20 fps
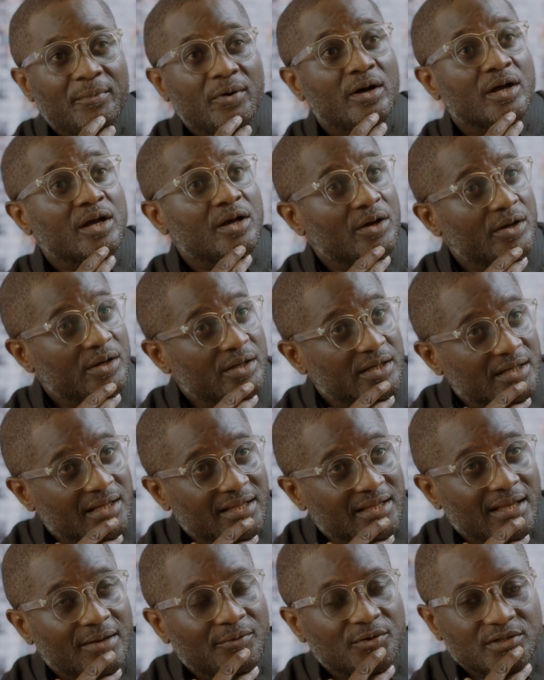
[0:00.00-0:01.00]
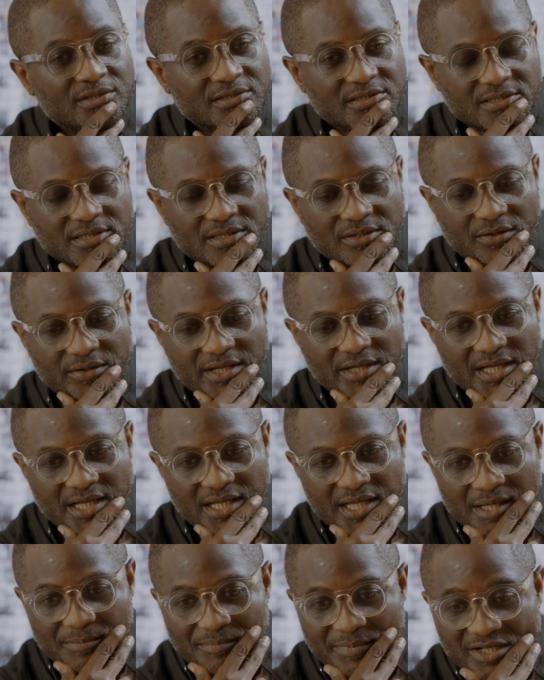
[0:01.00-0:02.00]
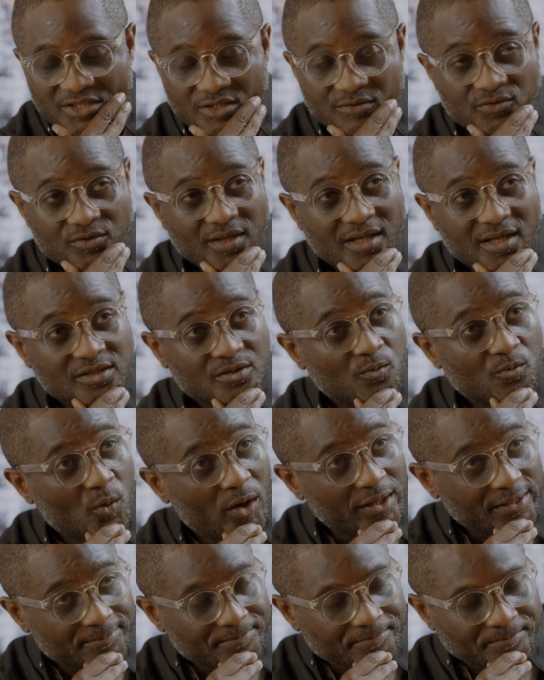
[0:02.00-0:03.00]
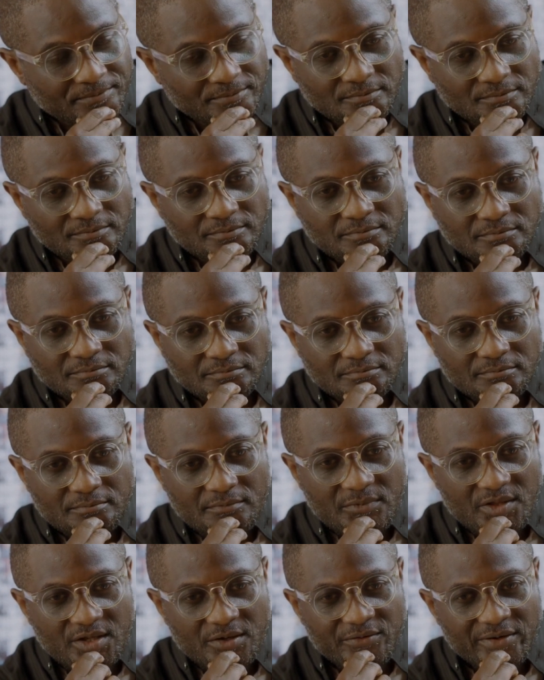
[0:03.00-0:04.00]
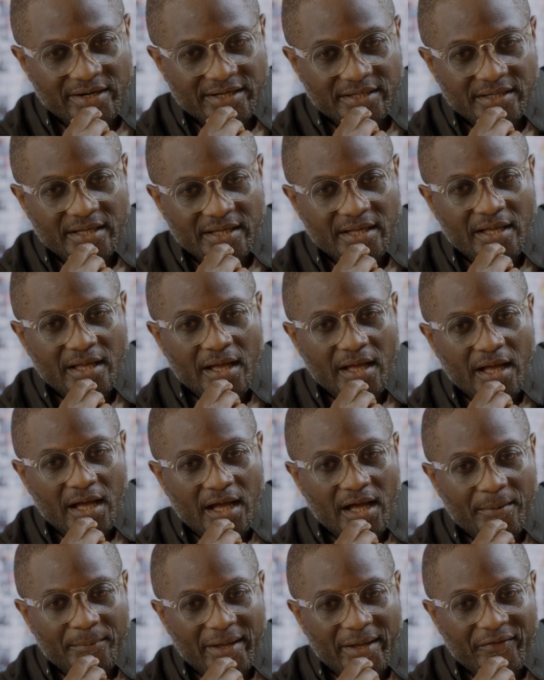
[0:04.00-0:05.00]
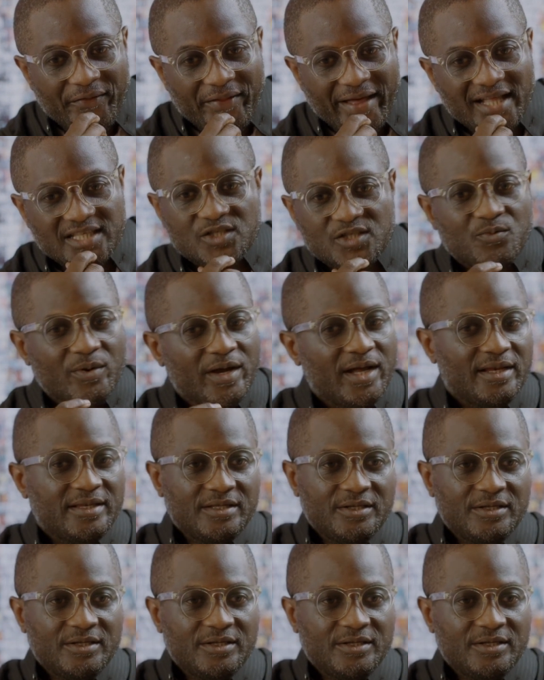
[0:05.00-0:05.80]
occurred, and that was in March of 2001, right? And that's when